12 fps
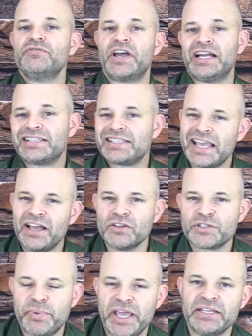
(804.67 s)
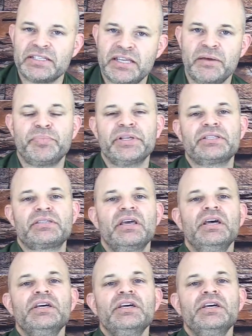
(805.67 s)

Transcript: you've got sales page templates,